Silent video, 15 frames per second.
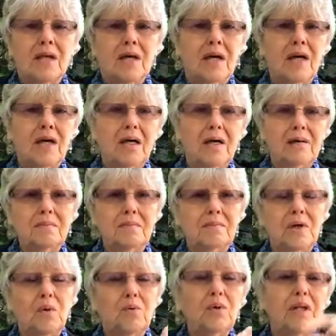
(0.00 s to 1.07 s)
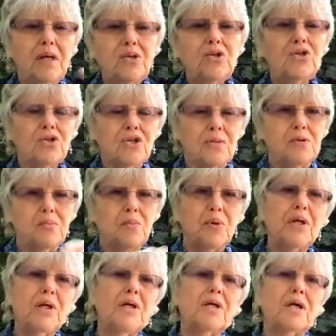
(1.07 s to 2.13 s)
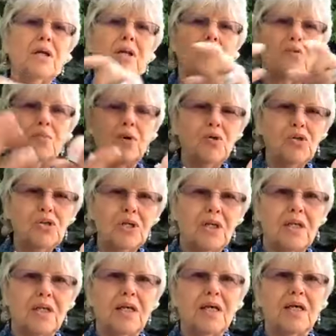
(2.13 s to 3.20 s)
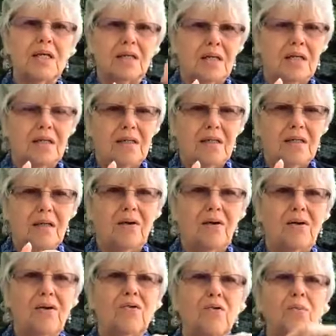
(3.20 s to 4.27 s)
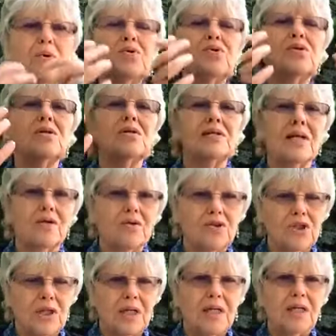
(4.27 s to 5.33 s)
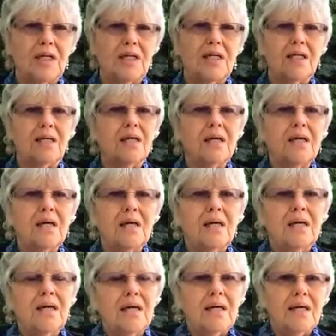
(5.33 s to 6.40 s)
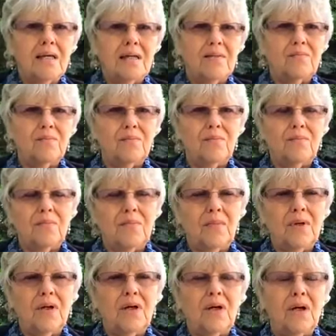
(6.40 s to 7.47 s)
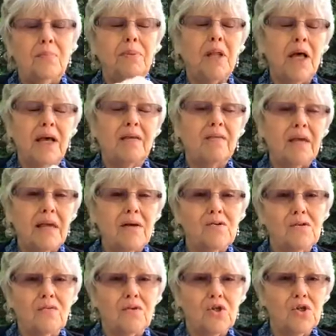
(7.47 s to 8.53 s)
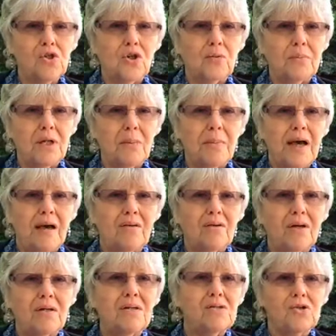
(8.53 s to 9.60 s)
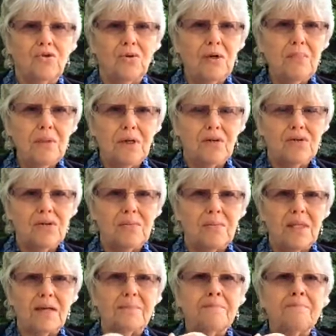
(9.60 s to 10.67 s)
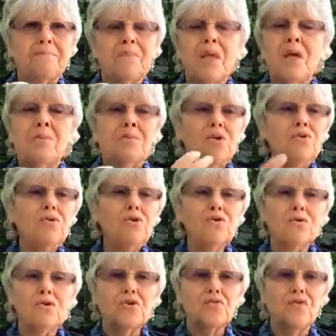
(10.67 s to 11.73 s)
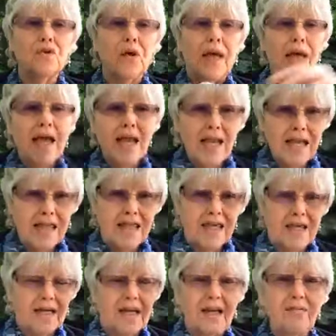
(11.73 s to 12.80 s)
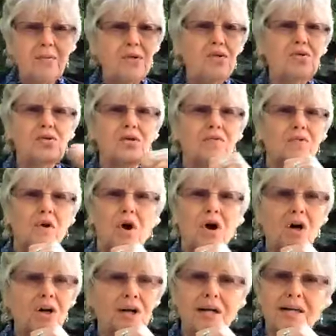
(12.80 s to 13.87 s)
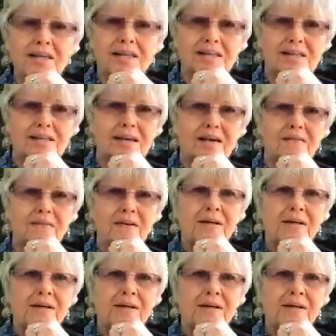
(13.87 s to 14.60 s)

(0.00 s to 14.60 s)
um, relationships, bringing another person in or another person's energy in and, and uh, applying the council of discernment about a disagreement or something. You can use it for anything, and I've been using it for all kinds of stuff.